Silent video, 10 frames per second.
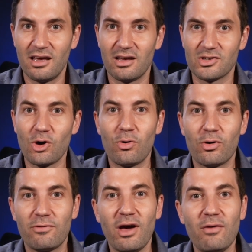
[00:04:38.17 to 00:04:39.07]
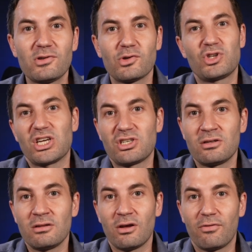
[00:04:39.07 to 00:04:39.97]
So if you have a
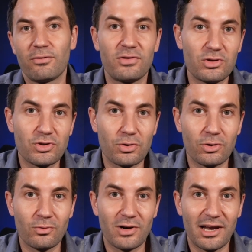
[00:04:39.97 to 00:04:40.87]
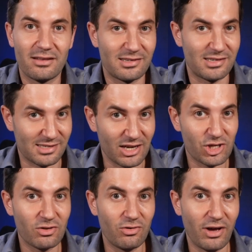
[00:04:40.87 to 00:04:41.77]
suggestion of a feature you would like this
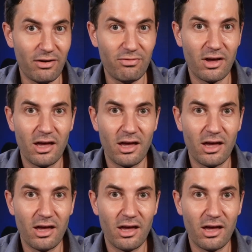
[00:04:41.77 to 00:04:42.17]
extension to have,